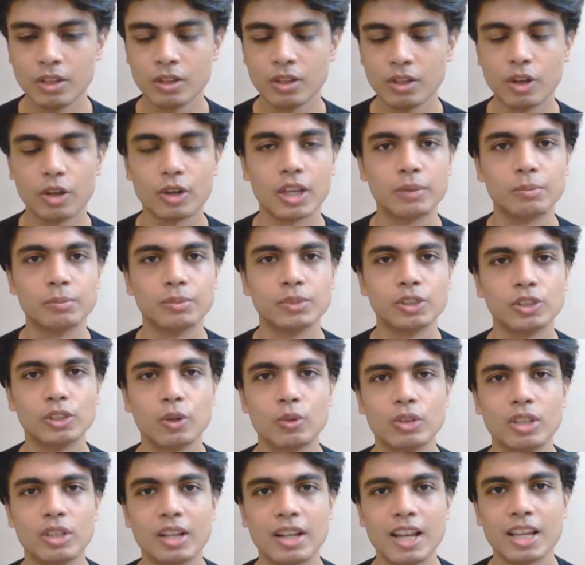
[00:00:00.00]
Okay, so
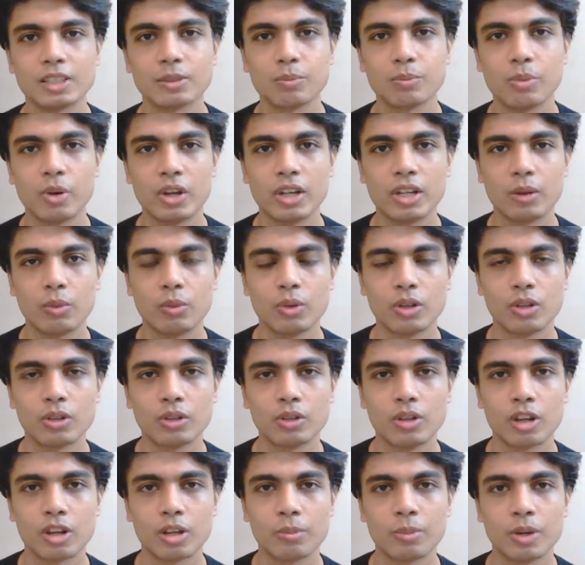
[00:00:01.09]
the next point I want to
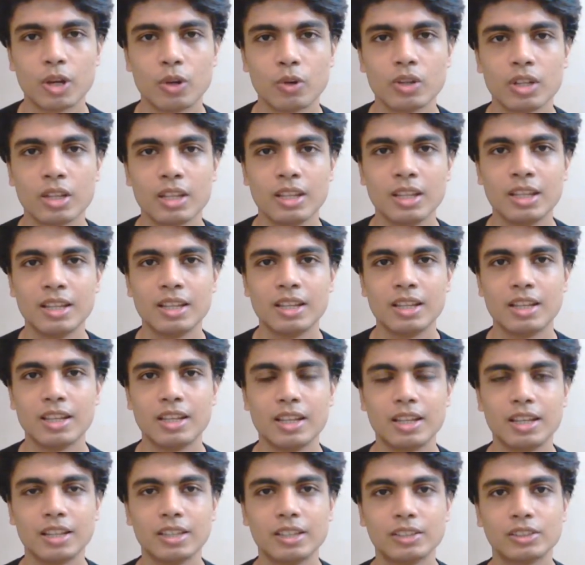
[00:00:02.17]
talk about
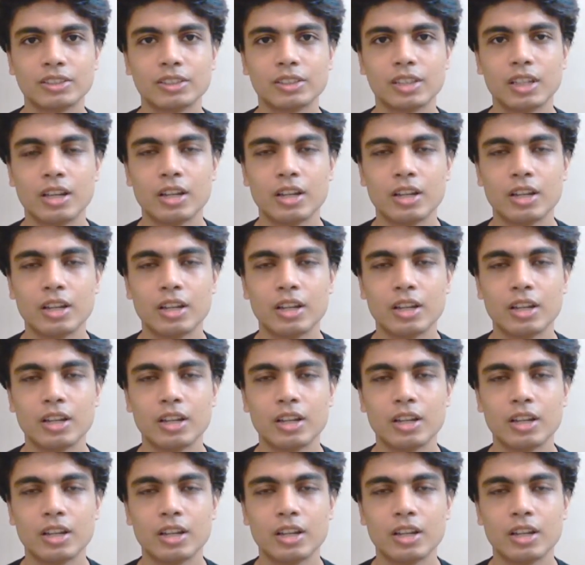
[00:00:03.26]
is,